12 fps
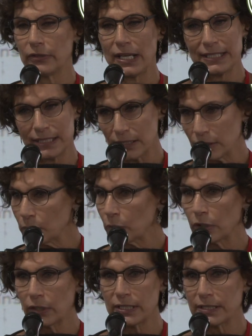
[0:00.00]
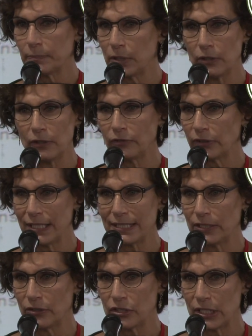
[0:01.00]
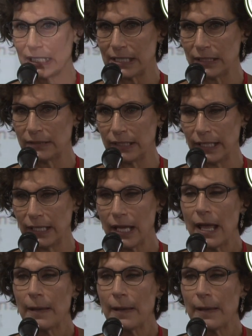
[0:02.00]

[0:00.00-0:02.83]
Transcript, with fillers: They still work beautifully synergistically,